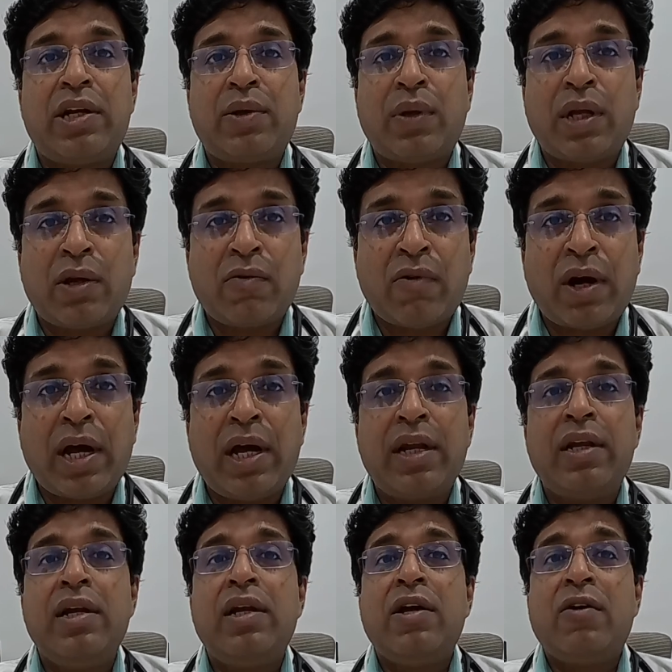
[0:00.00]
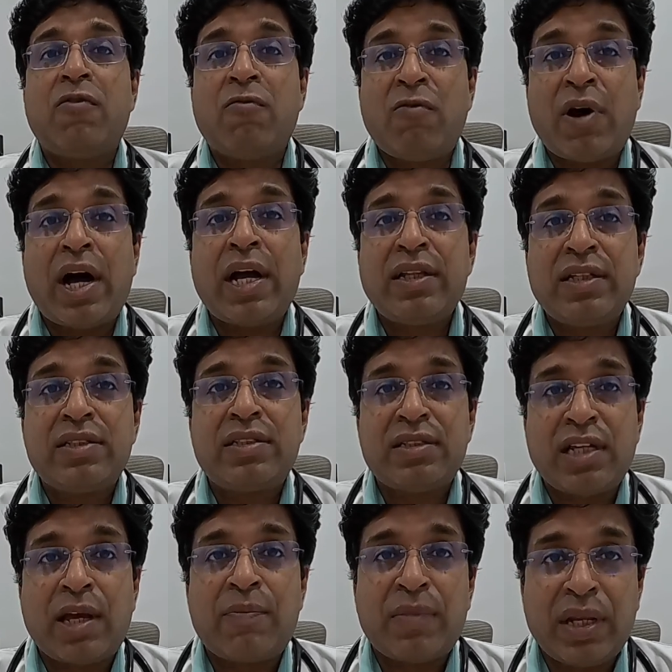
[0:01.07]
to inquire why this is
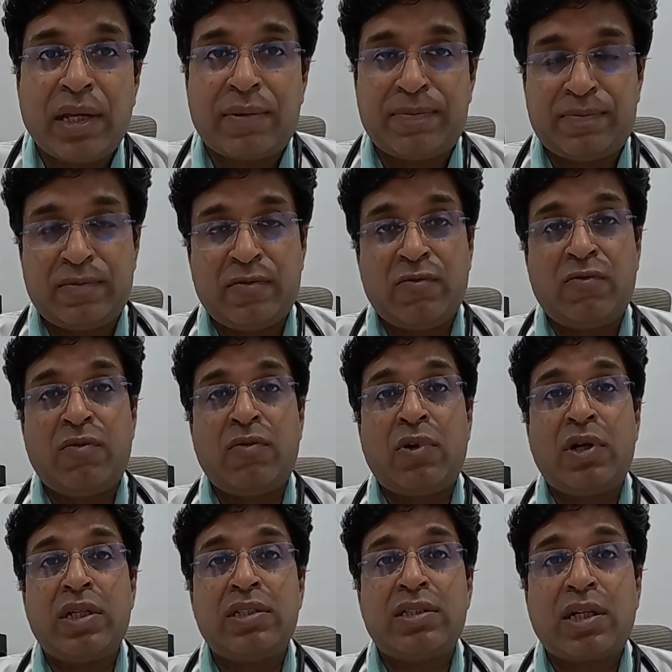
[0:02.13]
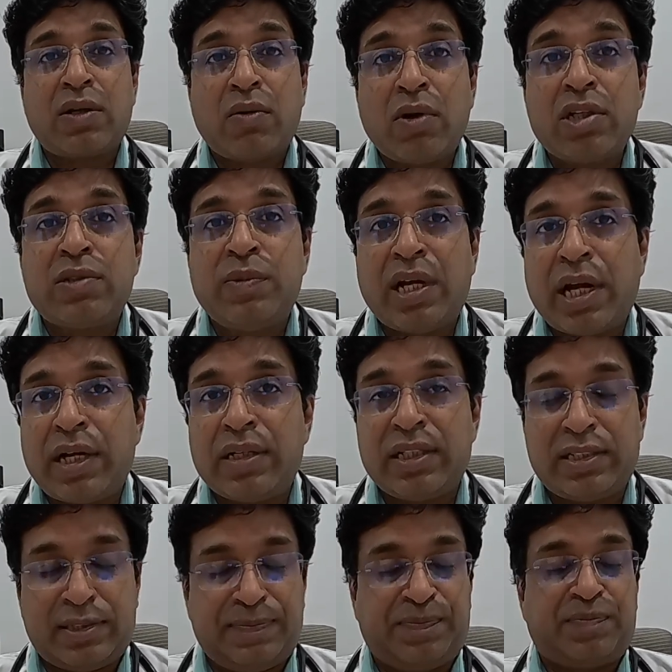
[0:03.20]
happening, what is the cause behind
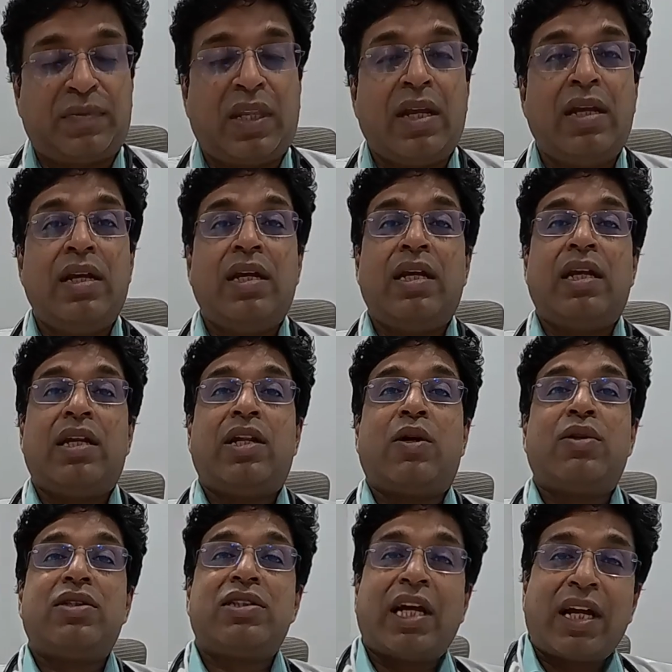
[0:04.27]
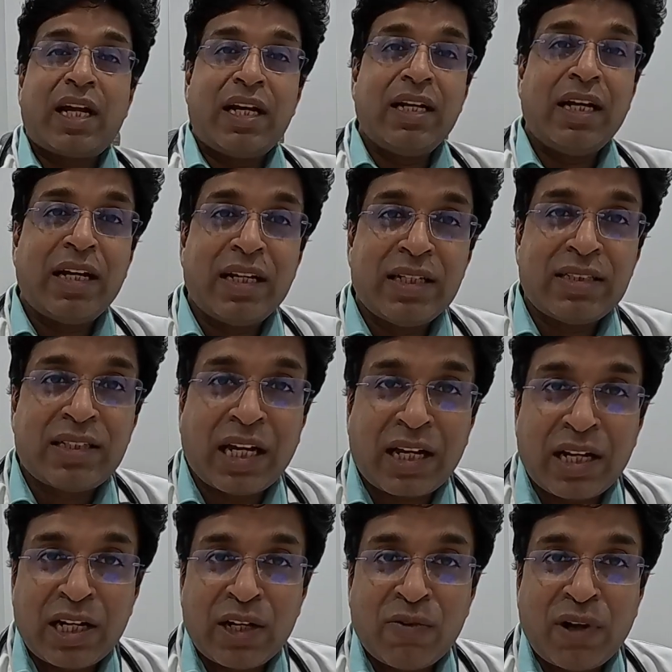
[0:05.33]
this. Now the second
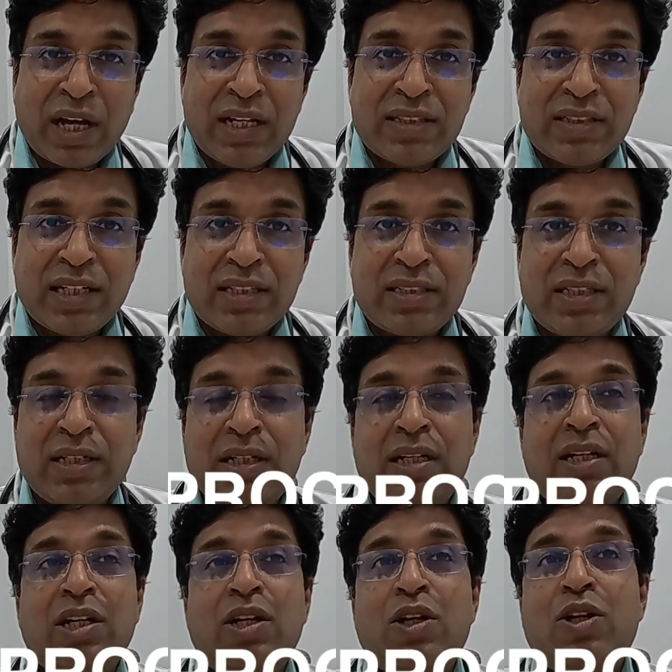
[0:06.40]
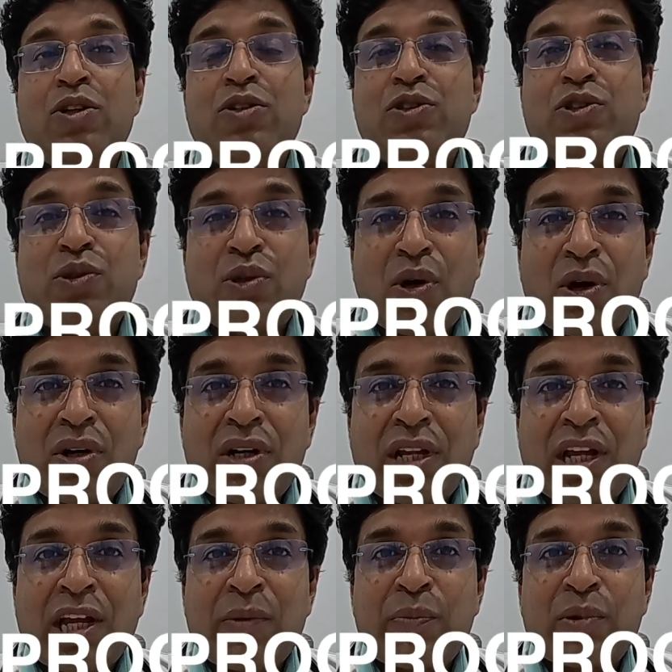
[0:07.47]
advice is, do not
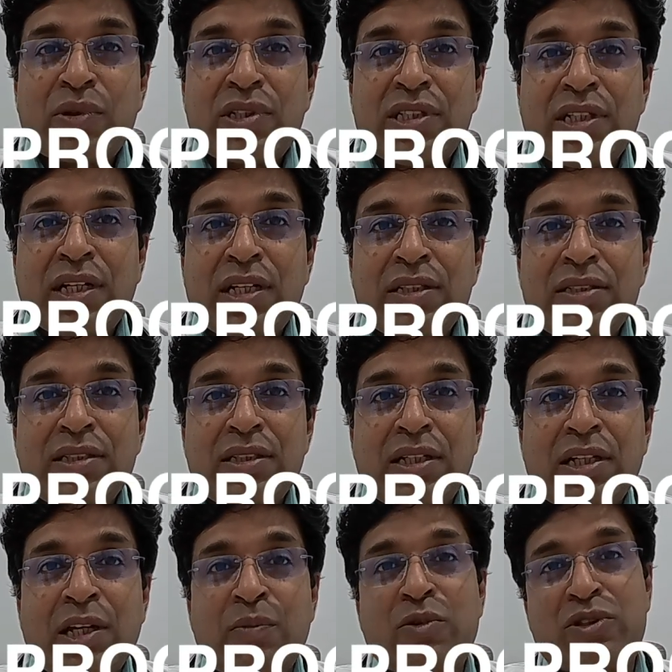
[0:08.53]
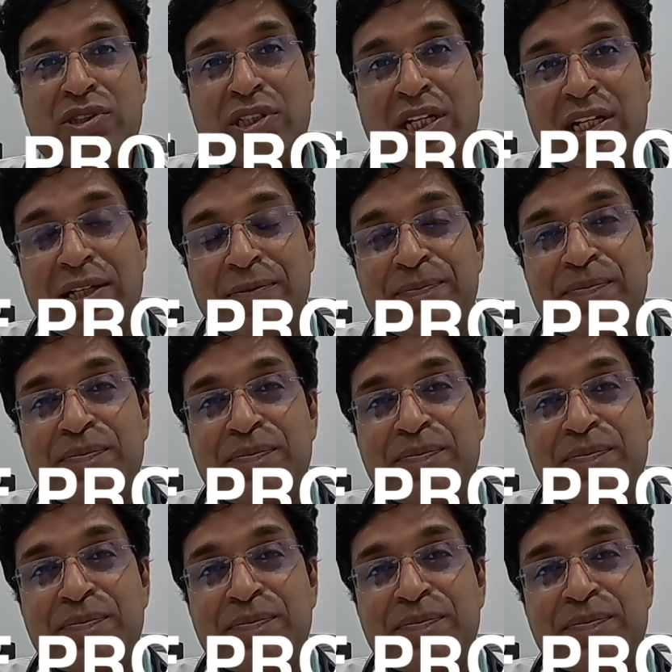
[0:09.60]
take procedures emotionally.